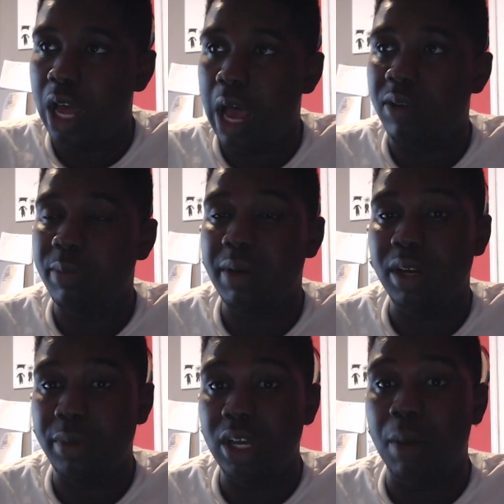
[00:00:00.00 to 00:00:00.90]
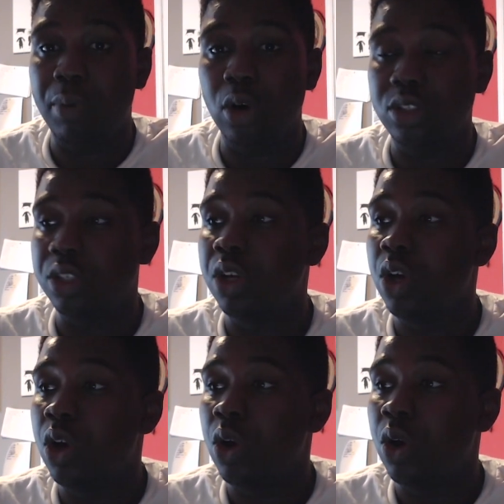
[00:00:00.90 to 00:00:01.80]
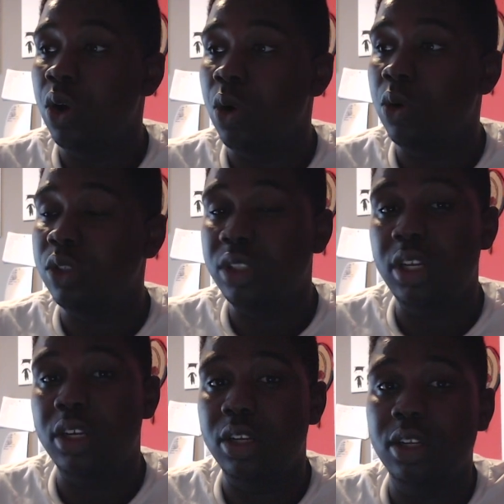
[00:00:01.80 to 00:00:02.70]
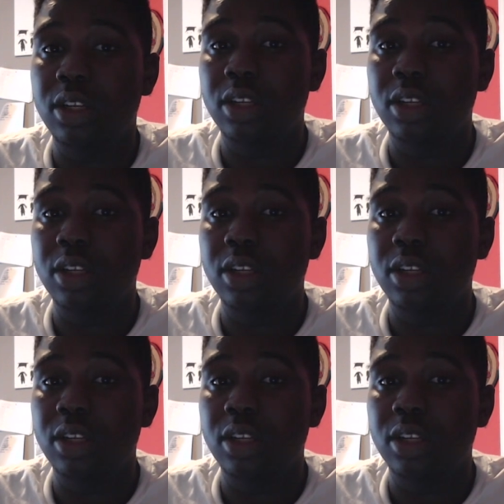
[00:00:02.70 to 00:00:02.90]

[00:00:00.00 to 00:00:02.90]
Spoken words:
I want to be able to be a person who's needed.